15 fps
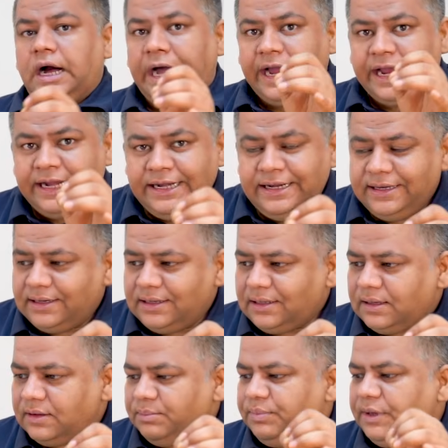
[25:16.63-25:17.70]

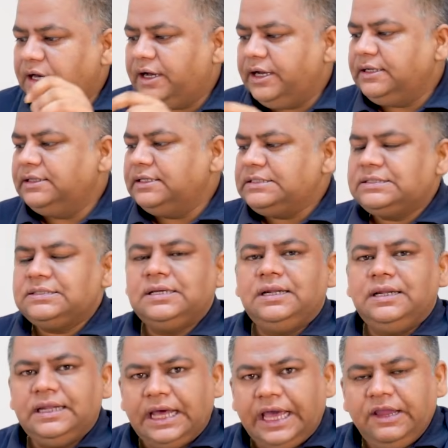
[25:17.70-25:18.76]
Idea behind this
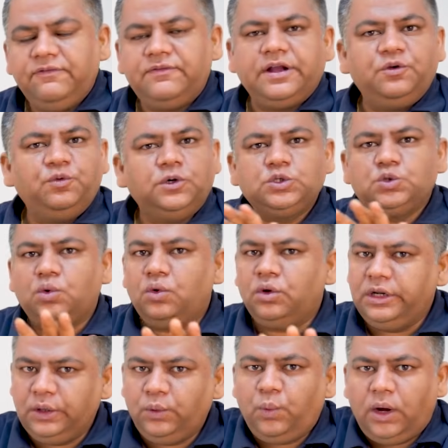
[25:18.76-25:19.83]
live trade was
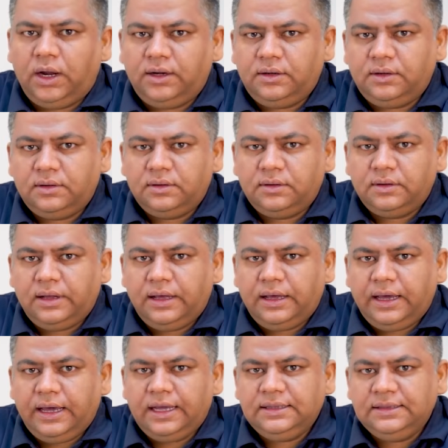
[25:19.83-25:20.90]
only one,
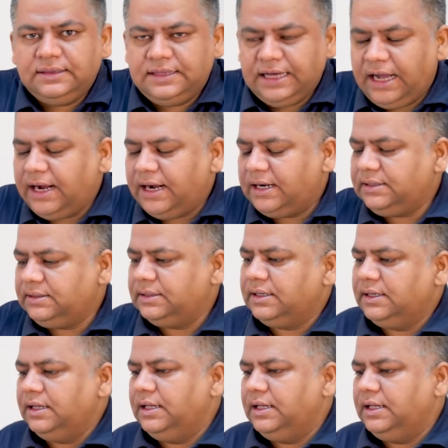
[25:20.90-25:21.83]
and that